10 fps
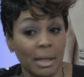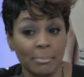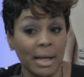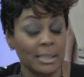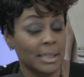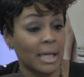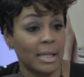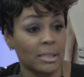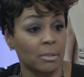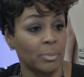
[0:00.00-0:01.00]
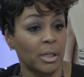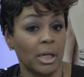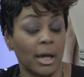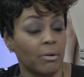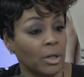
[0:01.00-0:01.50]
I'm not saying that to
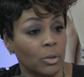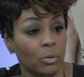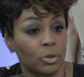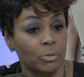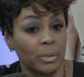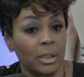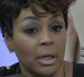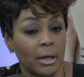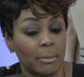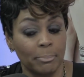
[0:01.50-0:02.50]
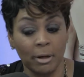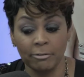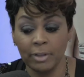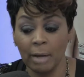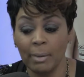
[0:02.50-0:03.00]
be arrogant or to be
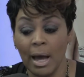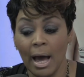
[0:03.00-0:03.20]
puffed up.